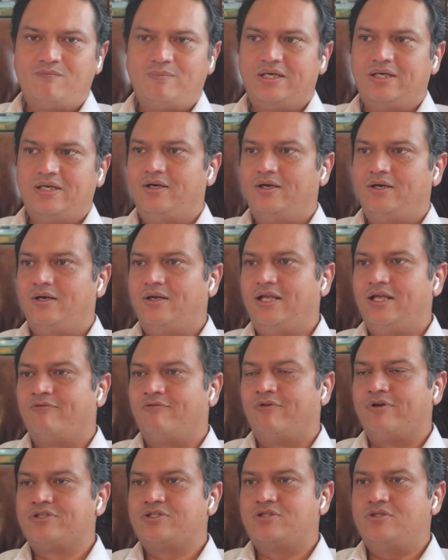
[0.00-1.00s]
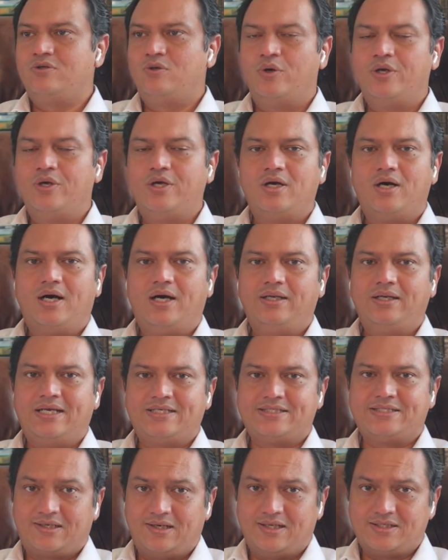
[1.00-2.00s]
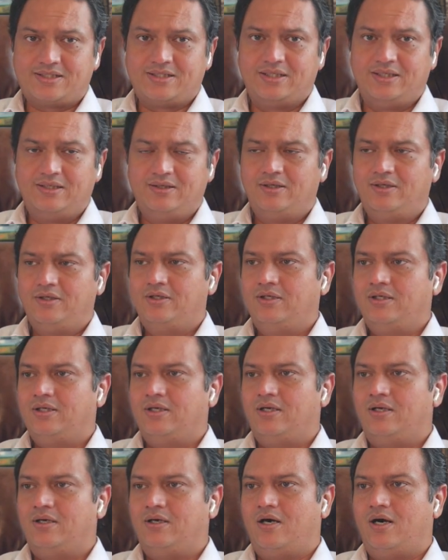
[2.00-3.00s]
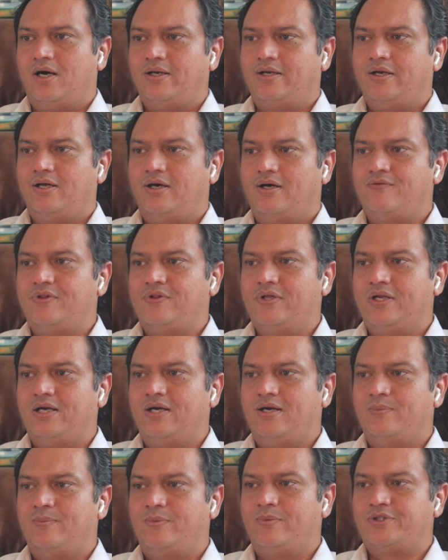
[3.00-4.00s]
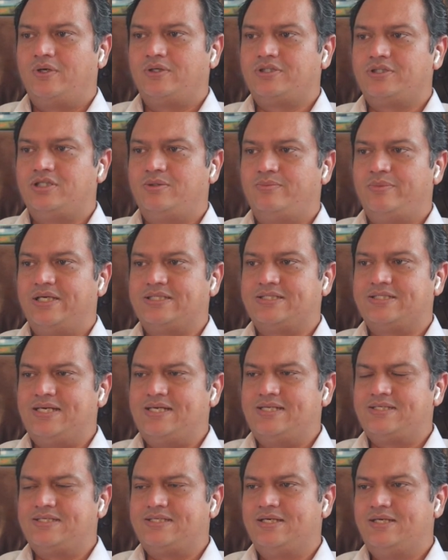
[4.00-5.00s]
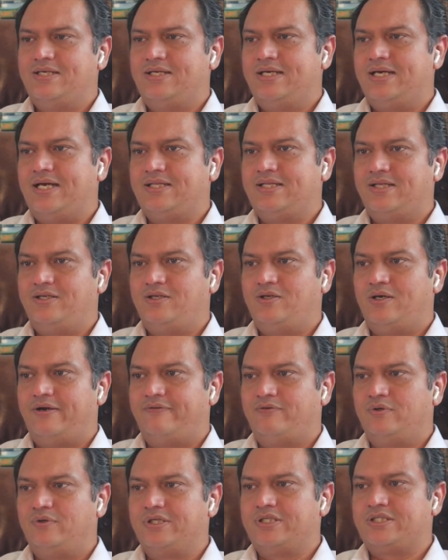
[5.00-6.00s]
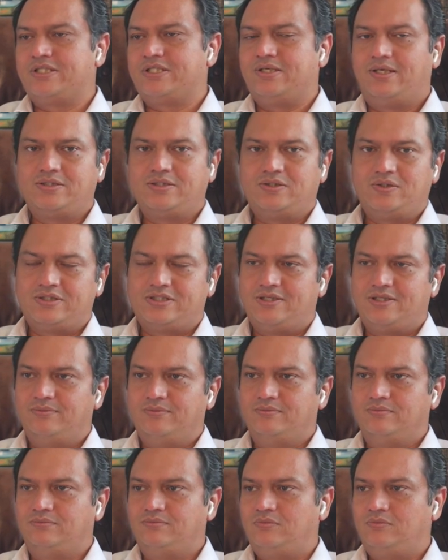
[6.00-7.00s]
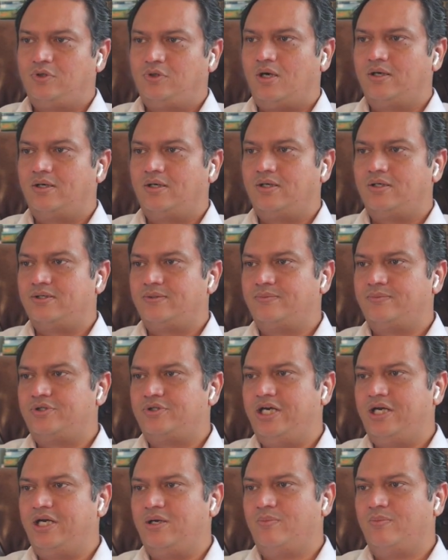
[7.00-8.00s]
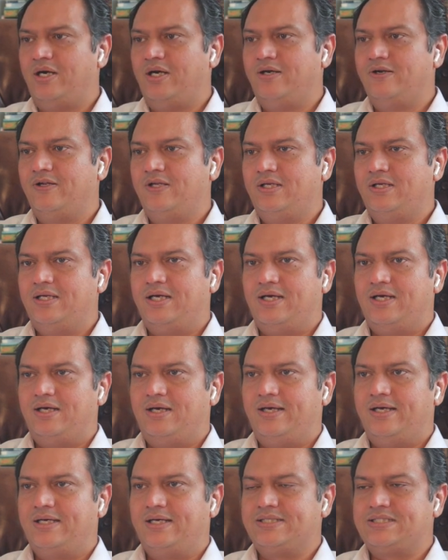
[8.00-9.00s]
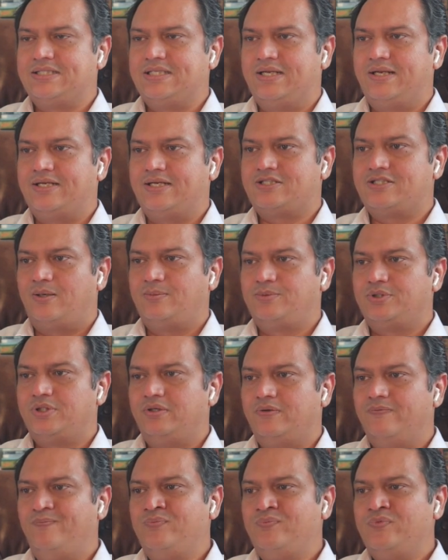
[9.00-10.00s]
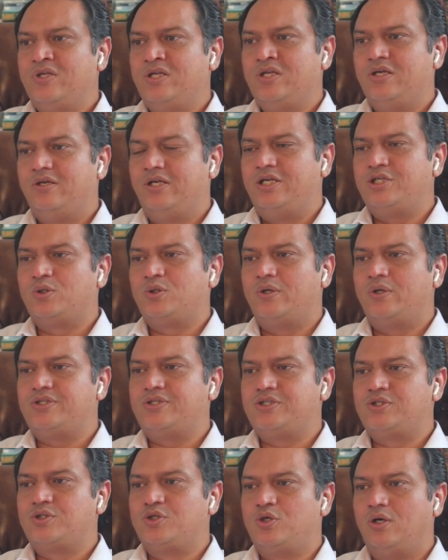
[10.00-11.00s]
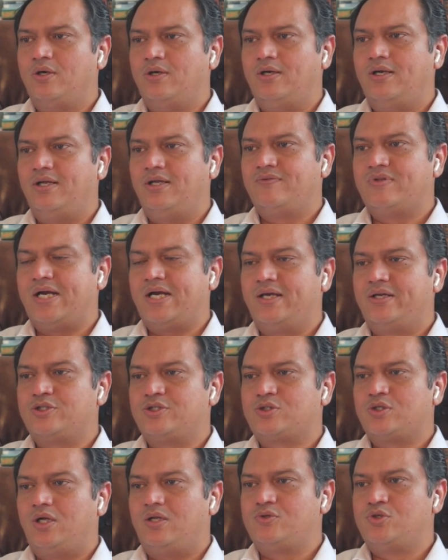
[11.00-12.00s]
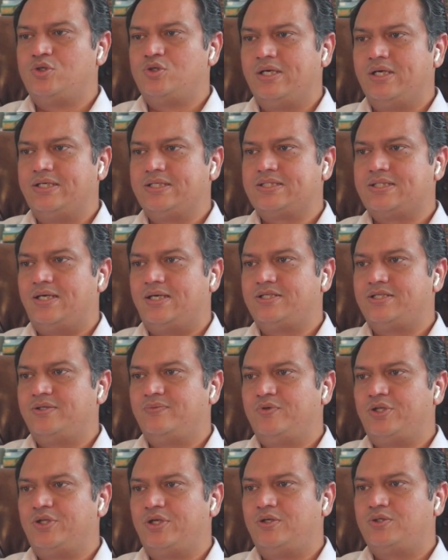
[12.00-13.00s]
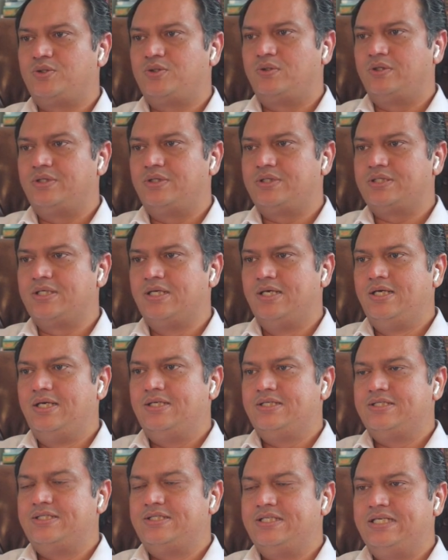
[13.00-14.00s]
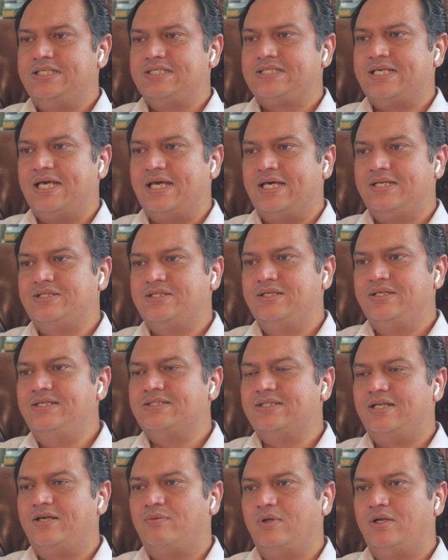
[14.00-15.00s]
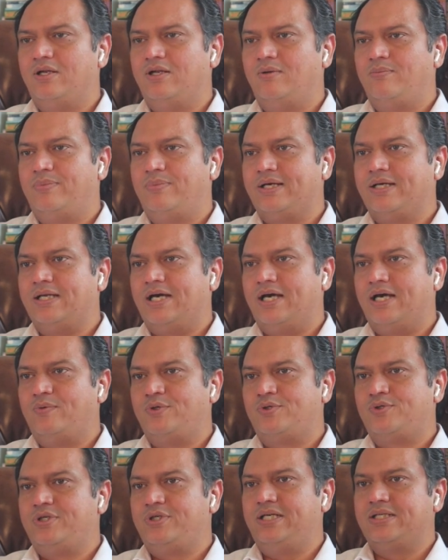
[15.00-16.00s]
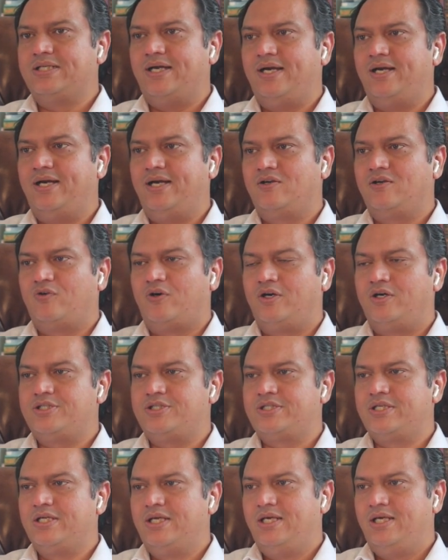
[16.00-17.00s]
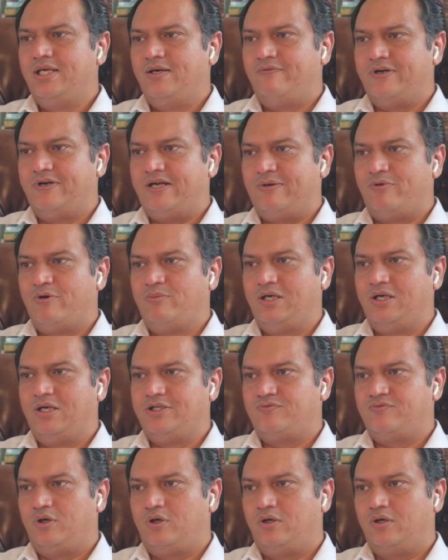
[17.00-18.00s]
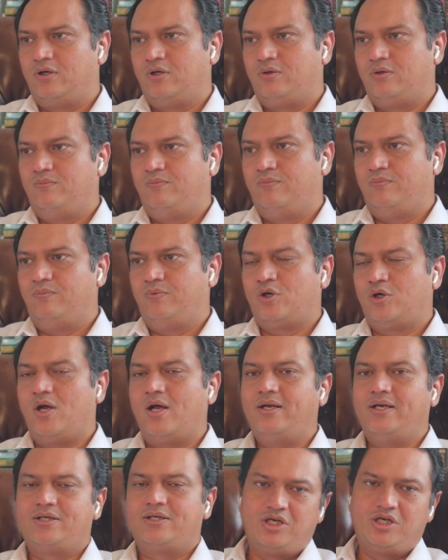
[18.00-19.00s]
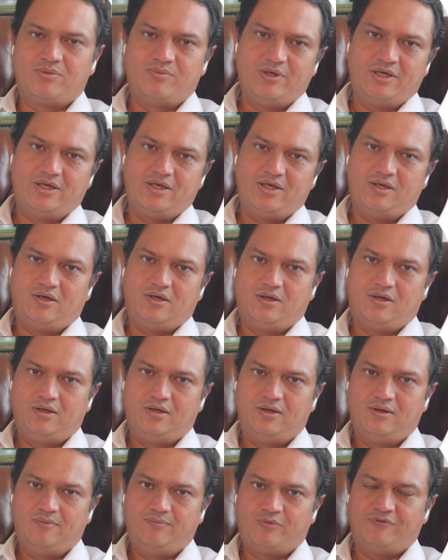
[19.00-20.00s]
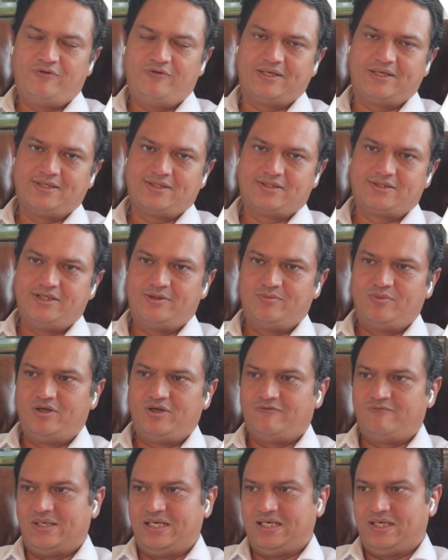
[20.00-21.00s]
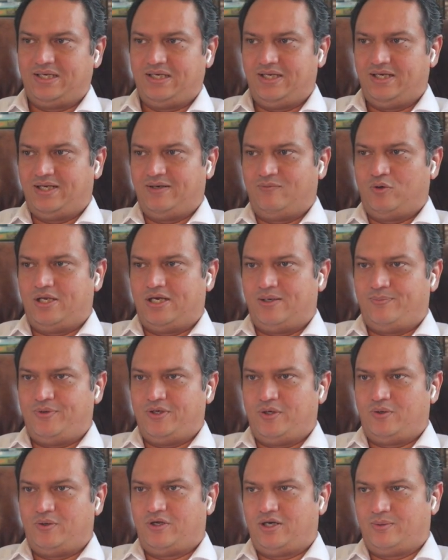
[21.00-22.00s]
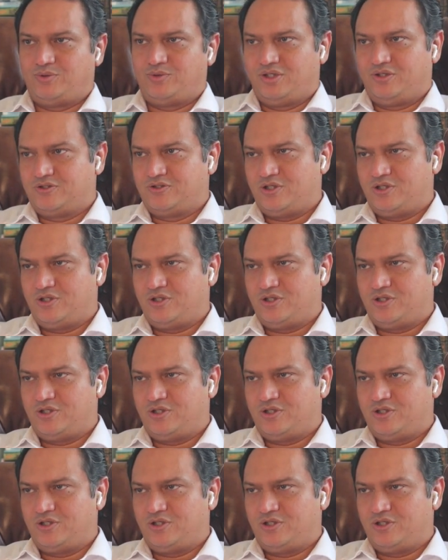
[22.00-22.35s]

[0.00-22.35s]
But if it's going on as a cluster, on and off, then 100% oxygen makes sense. And then you have to discharge on some longer term treatment as the next option. The reassurance is good. If the headache resolves, you can discharge him with reassurance. CT scan is reasonable, but I would treat the headache first. Verapamil is for chronic treatment or prophylactic treatment of migraine and will not be a good option.